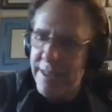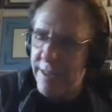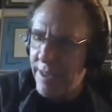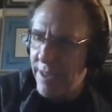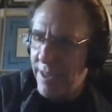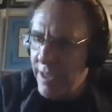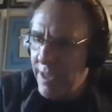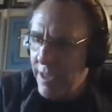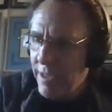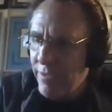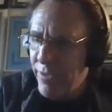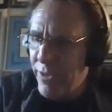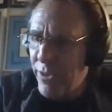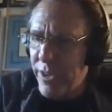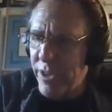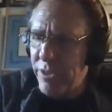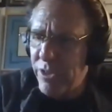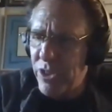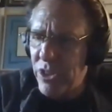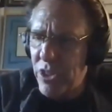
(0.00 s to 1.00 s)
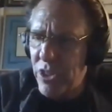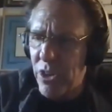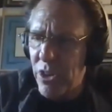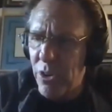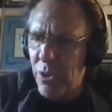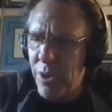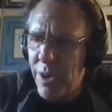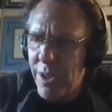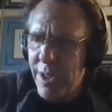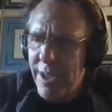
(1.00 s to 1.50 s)
a few years
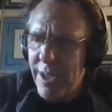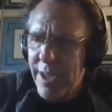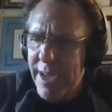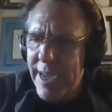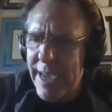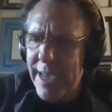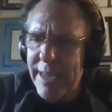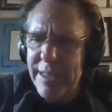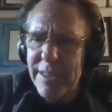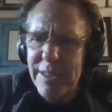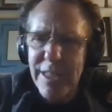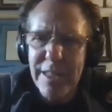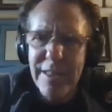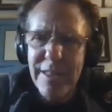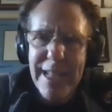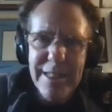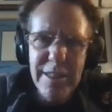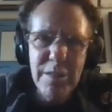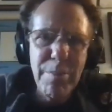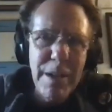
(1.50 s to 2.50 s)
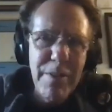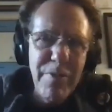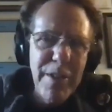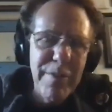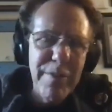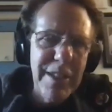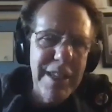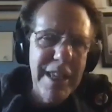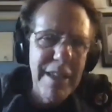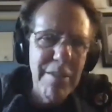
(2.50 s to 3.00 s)
ago and he said, That's my
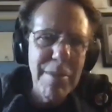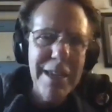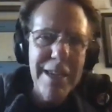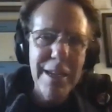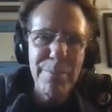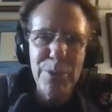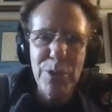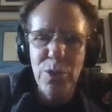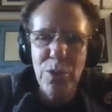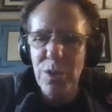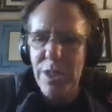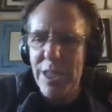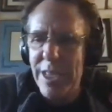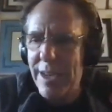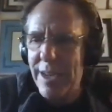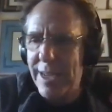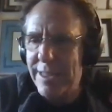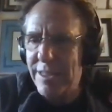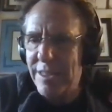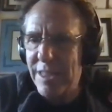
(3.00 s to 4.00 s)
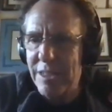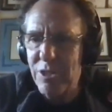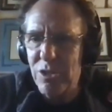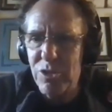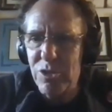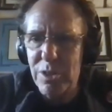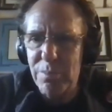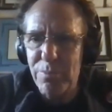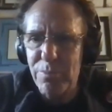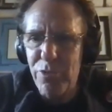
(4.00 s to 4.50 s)
favorite He Man episode. Can I send you
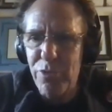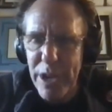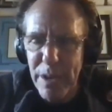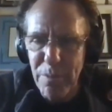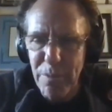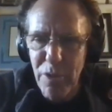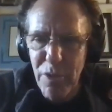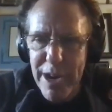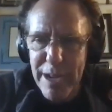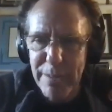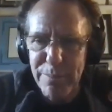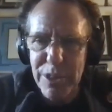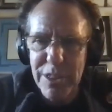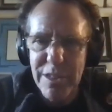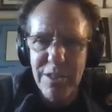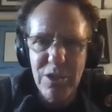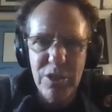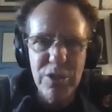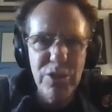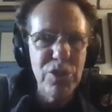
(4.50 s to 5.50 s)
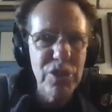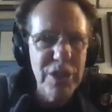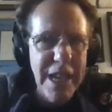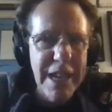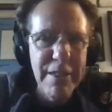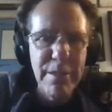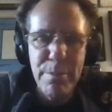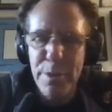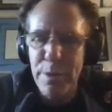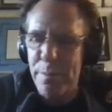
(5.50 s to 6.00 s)
some frame grabs and could you
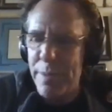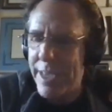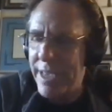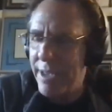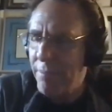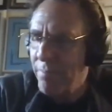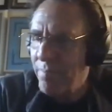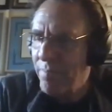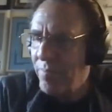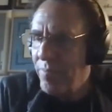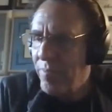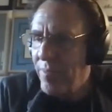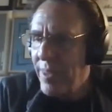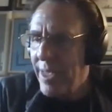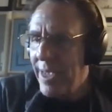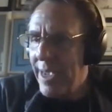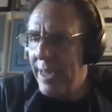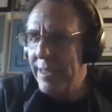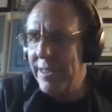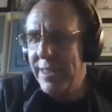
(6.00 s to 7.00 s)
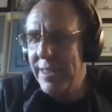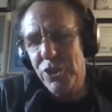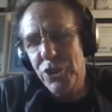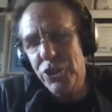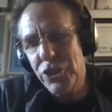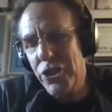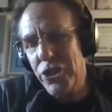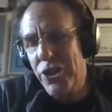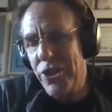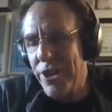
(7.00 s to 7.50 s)
sign them to me? And I said,
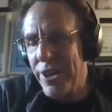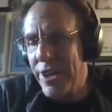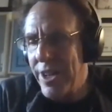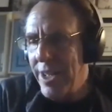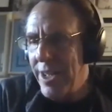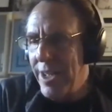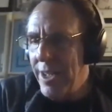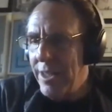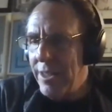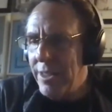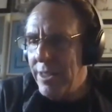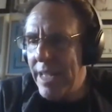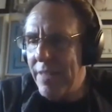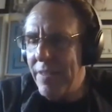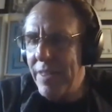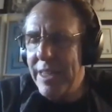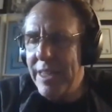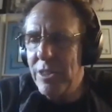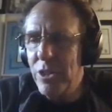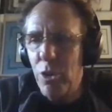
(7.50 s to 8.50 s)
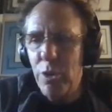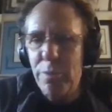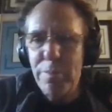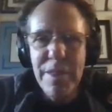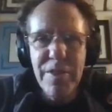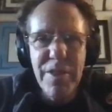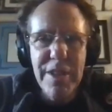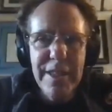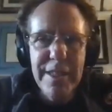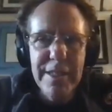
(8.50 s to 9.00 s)
Sure. And then he told
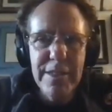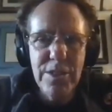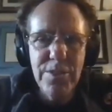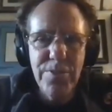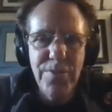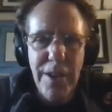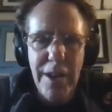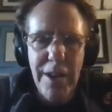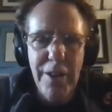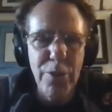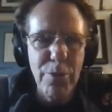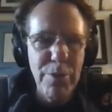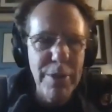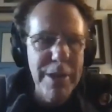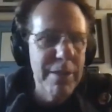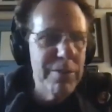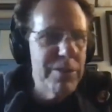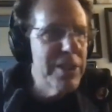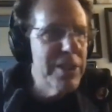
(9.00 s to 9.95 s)
me that his father, when he was a